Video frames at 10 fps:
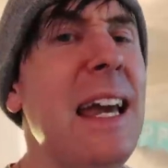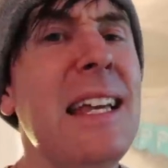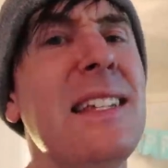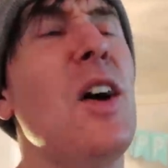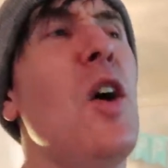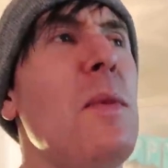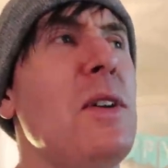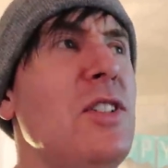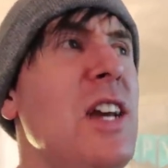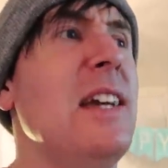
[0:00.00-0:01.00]
it is
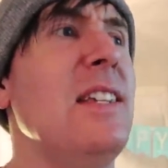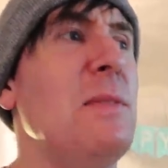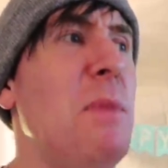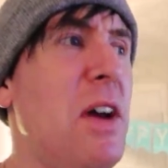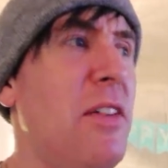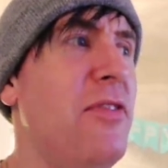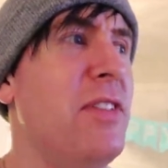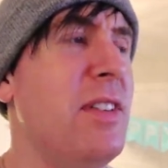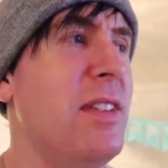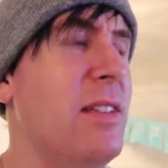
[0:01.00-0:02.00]
almost Jace's
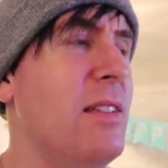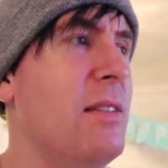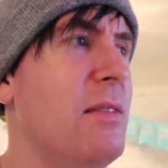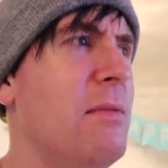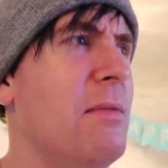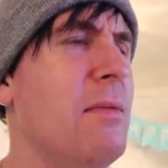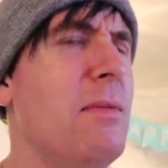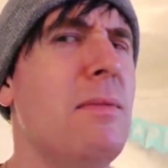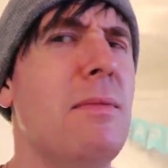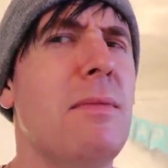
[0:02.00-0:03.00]
birth.
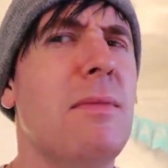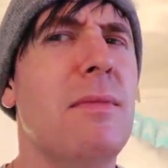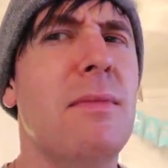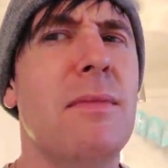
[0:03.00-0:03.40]
Birthday!